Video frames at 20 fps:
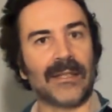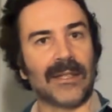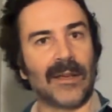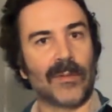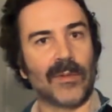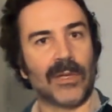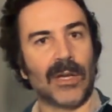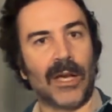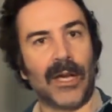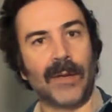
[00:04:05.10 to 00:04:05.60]

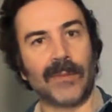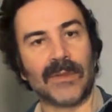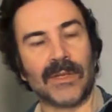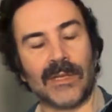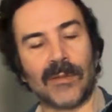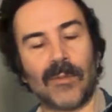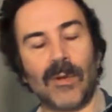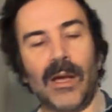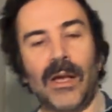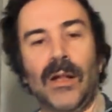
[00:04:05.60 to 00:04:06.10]
sometimes
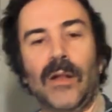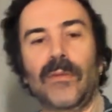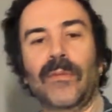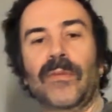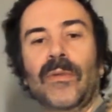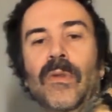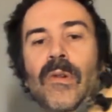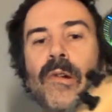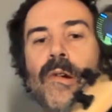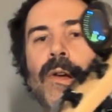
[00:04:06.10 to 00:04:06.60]
as well
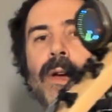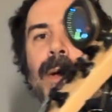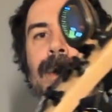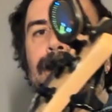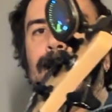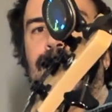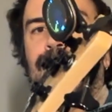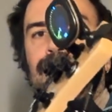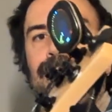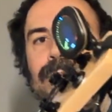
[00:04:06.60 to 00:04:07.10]
for
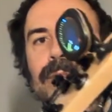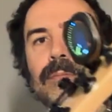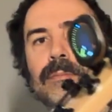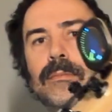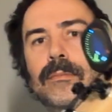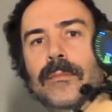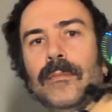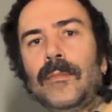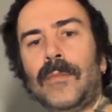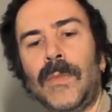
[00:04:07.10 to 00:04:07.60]

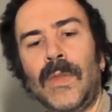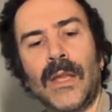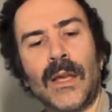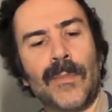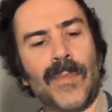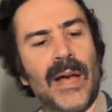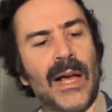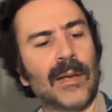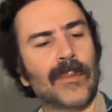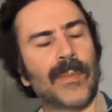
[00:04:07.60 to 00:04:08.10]
a
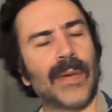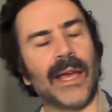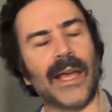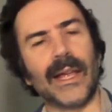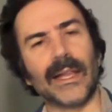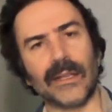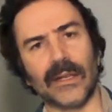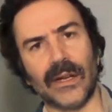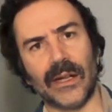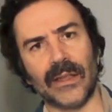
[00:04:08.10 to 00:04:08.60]
punk
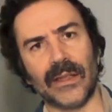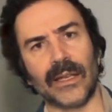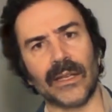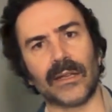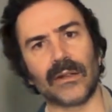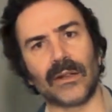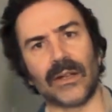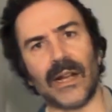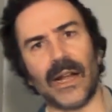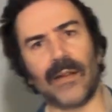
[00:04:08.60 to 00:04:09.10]
band, and I think
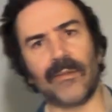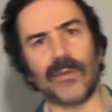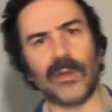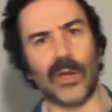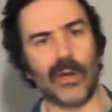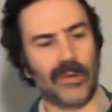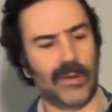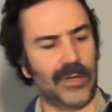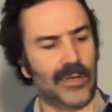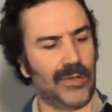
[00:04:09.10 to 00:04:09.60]
it'll have
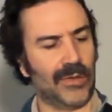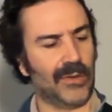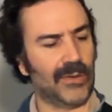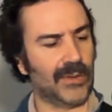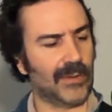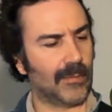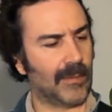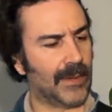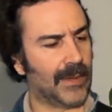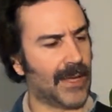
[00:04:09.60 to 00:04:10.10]
no
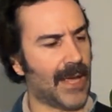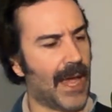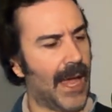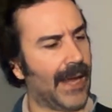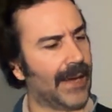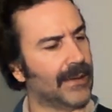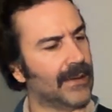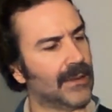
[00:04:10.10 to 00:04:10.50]
issues with that.